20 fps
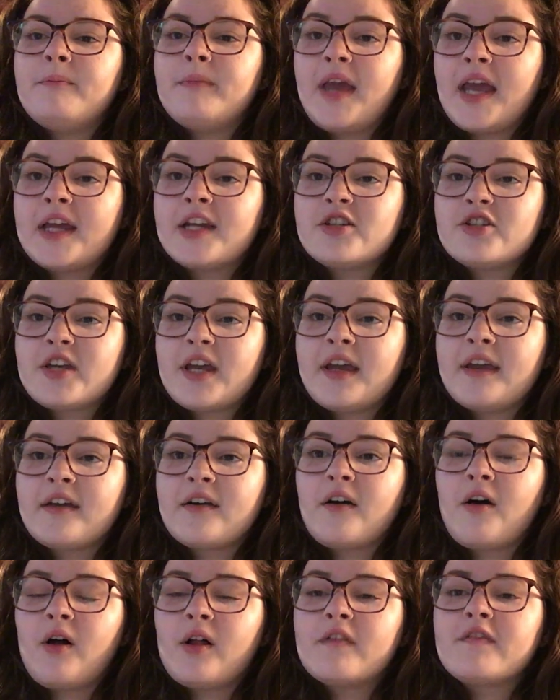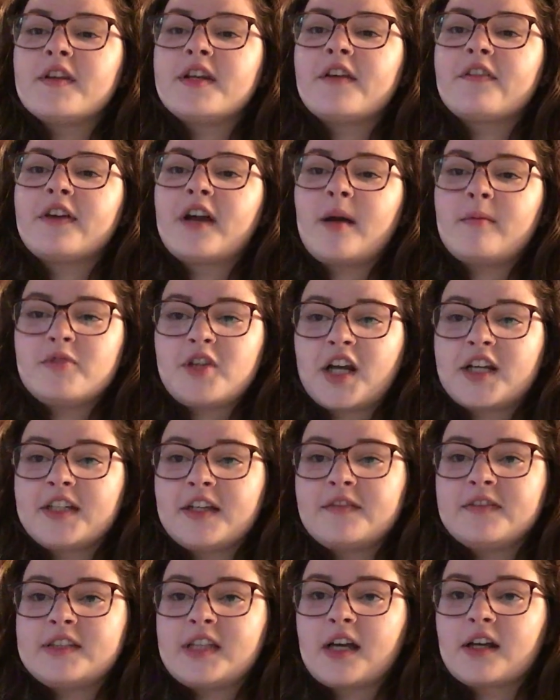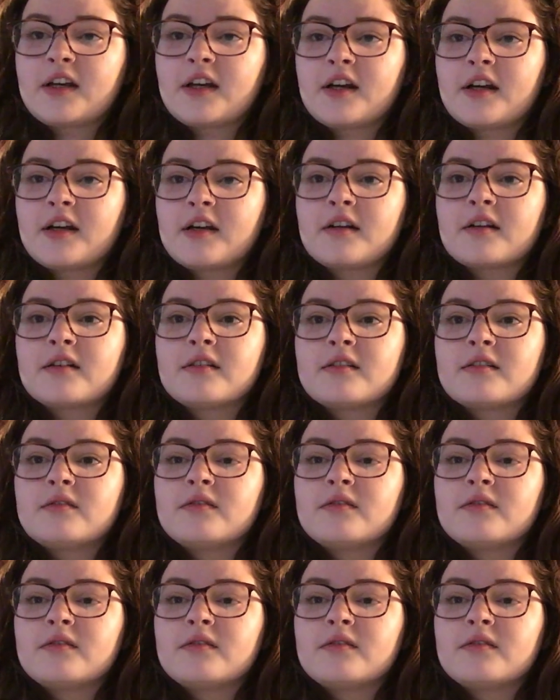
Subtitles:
managing all of the different objectives that are